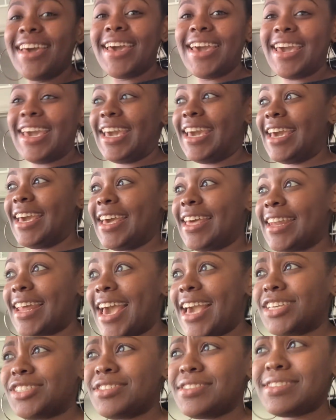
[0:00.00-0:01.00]
and i
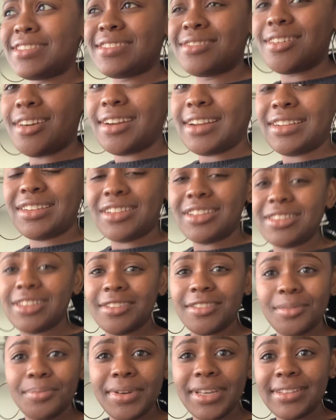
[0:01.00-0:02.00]
actually started a
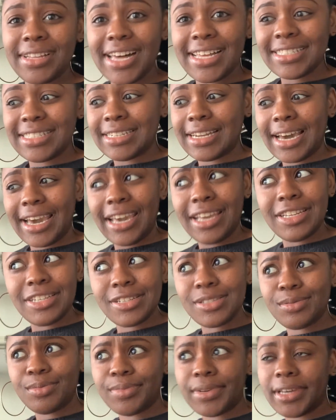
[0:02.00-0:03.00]
little bit last night
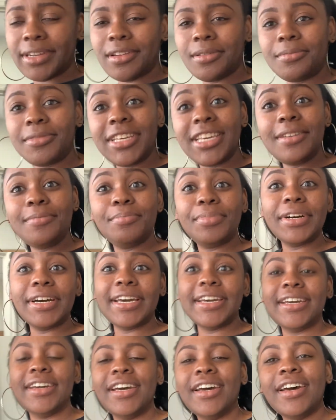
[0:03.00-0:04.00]
just randomly
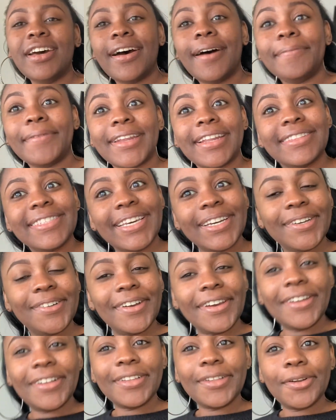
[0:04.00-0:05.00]
but i'm gonna
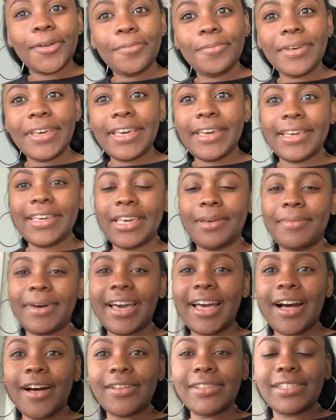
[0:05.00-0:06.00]
decorate a little bit get my
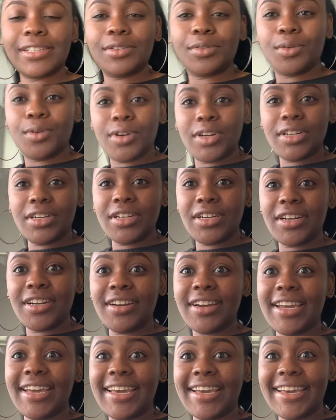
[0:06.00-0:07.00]
house in
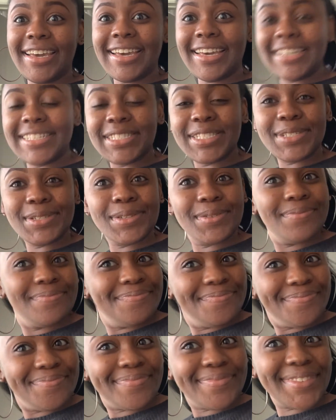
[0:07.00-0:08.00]
order and
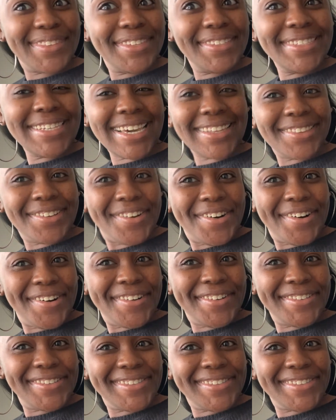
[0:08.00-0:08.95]
deck the hall